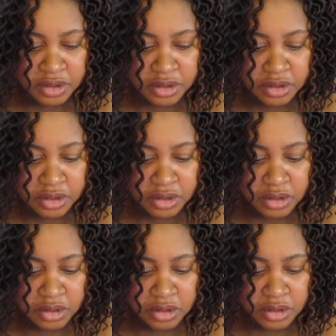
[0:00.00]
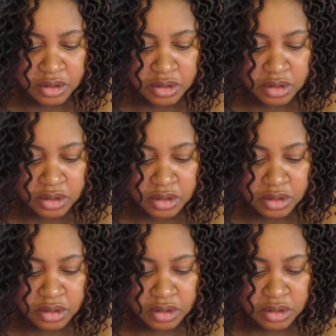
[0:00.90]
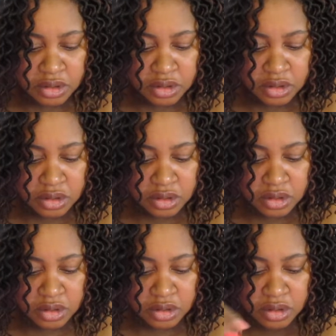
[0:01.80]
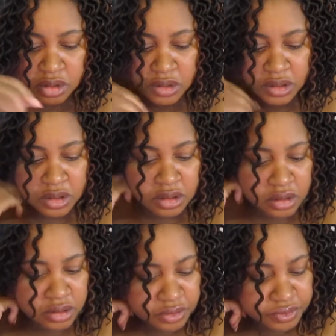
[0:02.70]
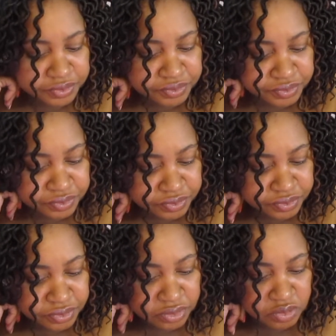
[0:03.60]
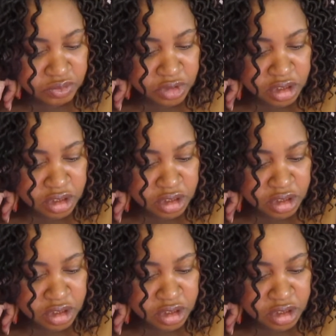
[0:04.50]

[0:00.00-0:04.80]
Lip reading: Nothing is said.